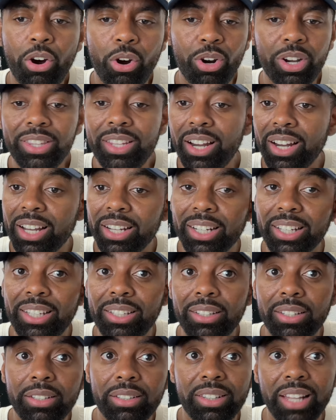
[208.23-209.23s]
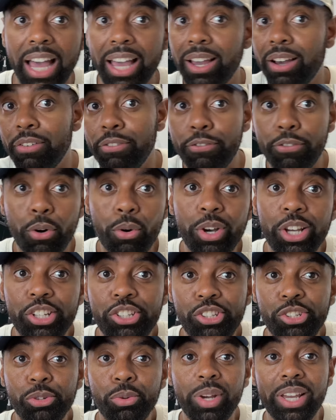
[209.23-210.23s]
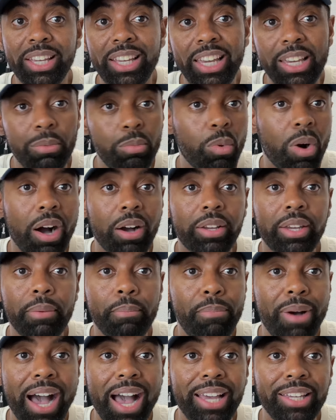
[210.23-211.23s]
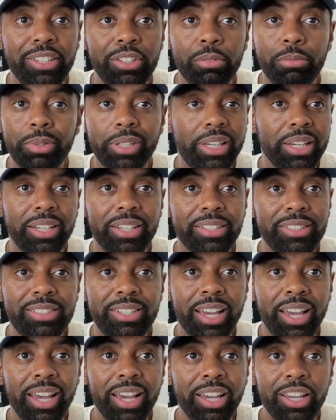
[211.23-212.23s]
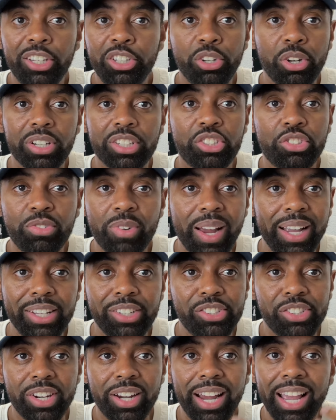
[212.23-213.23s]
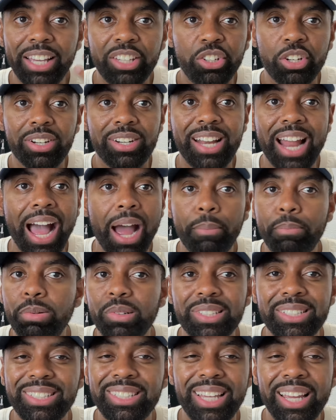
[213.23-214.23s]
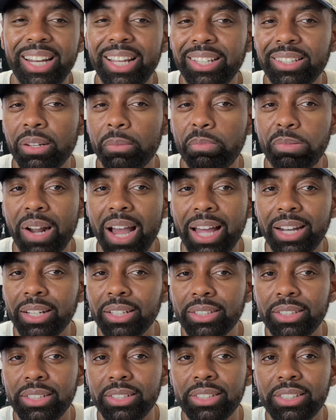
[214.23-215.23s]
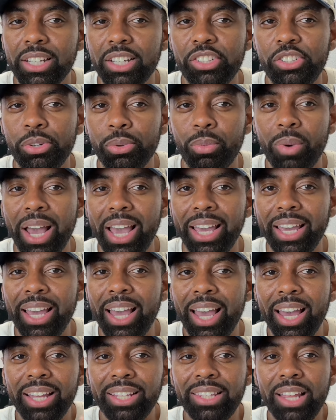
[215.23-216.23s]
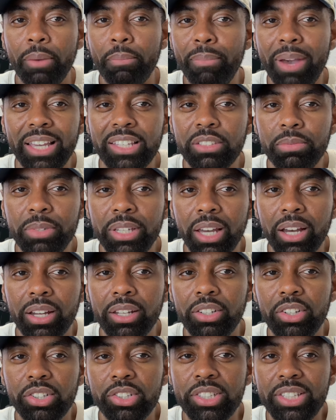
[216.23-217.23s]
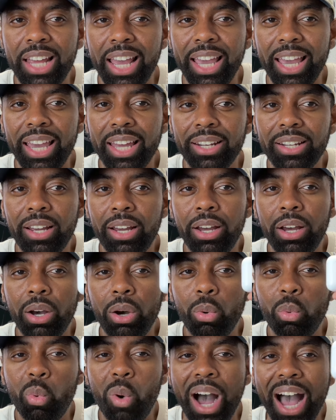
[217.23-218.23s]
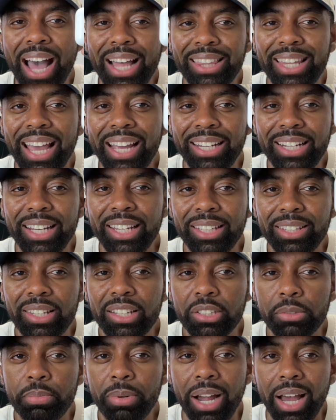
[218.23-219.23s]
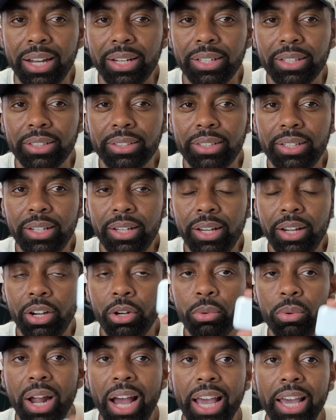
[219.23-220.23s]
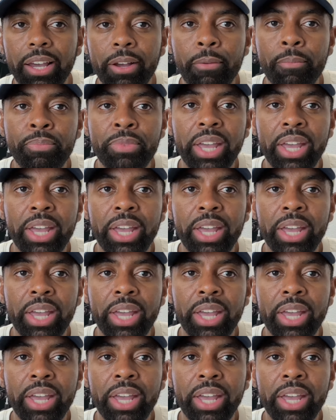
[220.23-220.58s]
Or they're going to like avoid you and keep walking by you because you're a stranger and you're not presenting the product in such a way that makes me understand why they need this product, right?